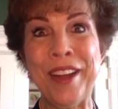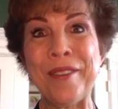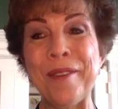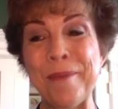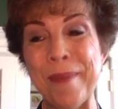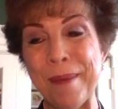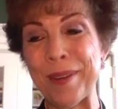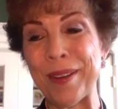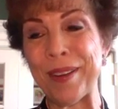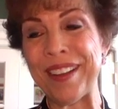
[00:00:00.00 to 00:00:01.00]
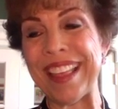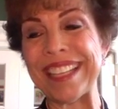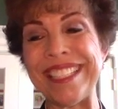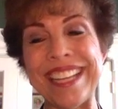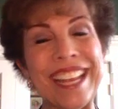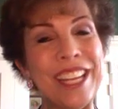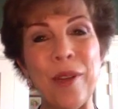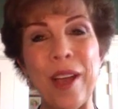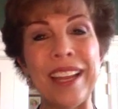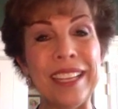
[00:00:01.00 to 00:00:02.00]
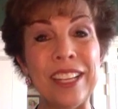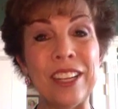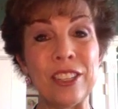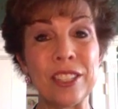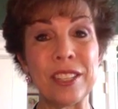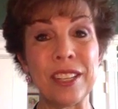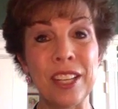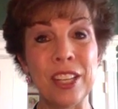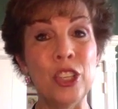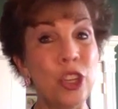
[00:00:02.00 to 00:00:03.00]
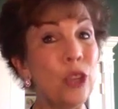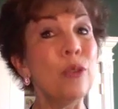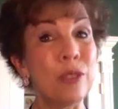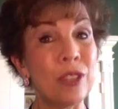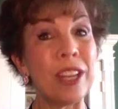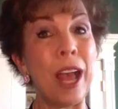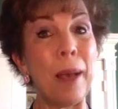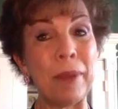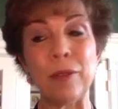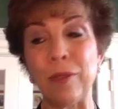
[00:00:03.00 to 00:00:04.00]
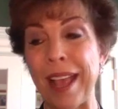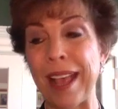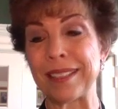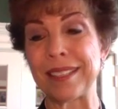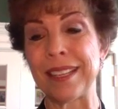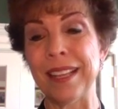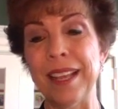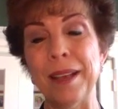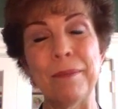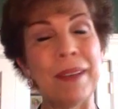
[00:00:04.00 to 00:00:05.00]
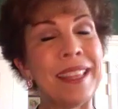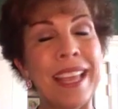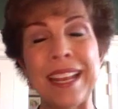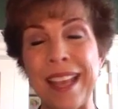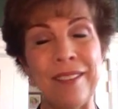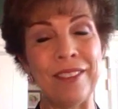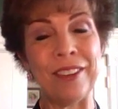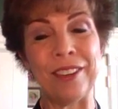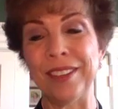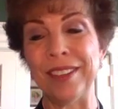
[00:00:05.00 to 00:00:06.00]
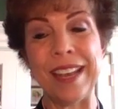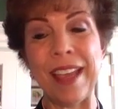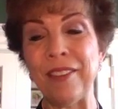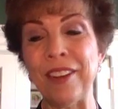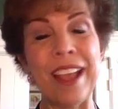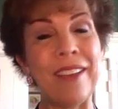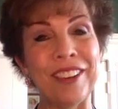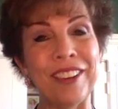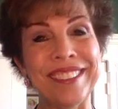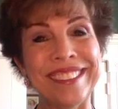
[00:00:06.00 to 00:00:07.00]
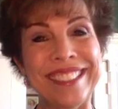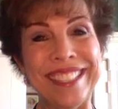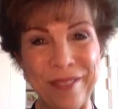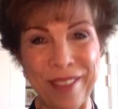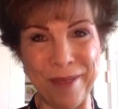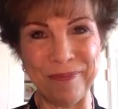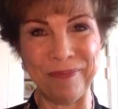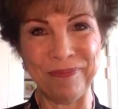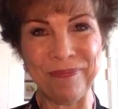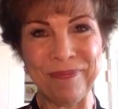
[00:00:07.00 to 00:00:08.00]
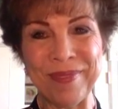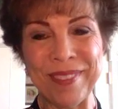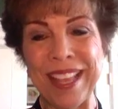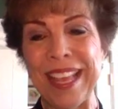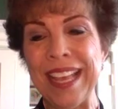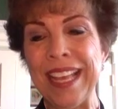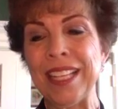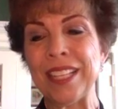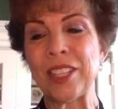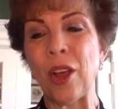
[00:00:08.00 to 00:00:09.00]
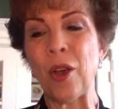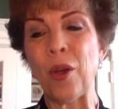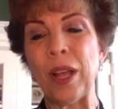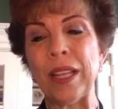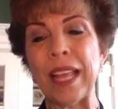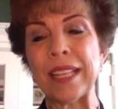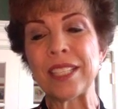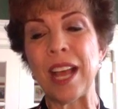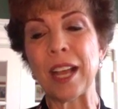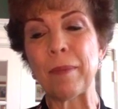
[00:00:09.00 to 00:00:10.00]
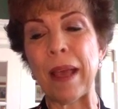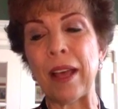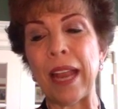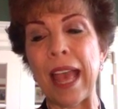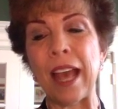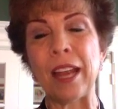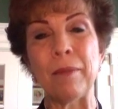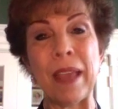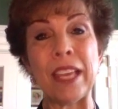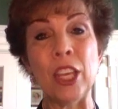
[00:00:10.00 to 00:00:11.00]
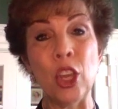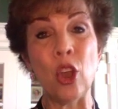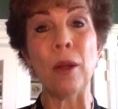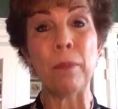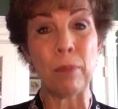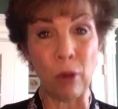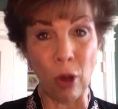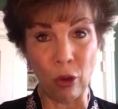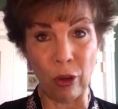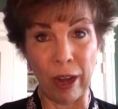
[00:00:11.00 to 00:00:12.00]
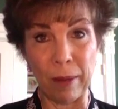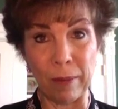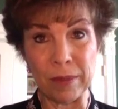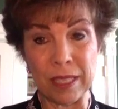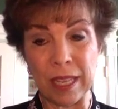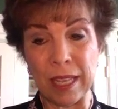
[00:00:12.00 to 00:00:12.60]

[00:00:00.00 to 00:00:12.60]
remember that genuine leaders do stop and rest, but they never, never, never give up. So let's talk about how to make your programs,